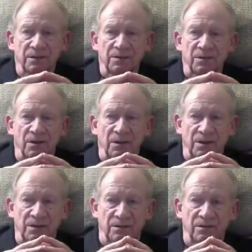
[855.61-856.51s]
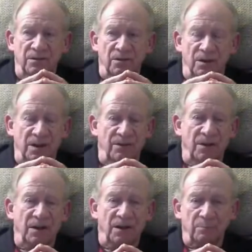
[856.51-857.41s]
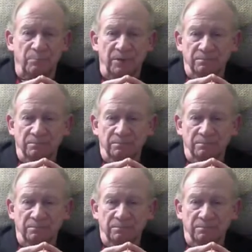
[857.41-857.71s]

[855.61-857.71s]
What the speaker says: start giving it up,